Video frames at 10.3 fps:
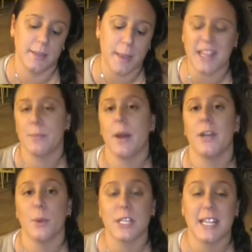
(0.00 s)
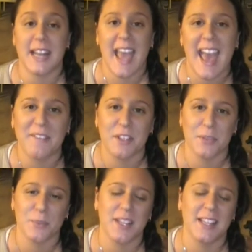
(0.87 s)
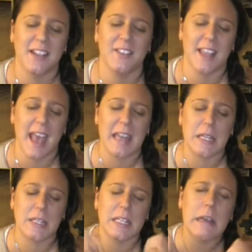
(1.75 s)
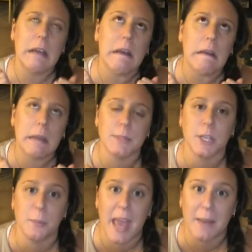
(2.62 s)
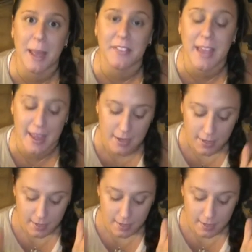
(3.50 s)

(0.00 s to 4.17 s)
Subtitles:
Bath & Body Works didn't have the three-layered candle. Ah, I'm so mad about that.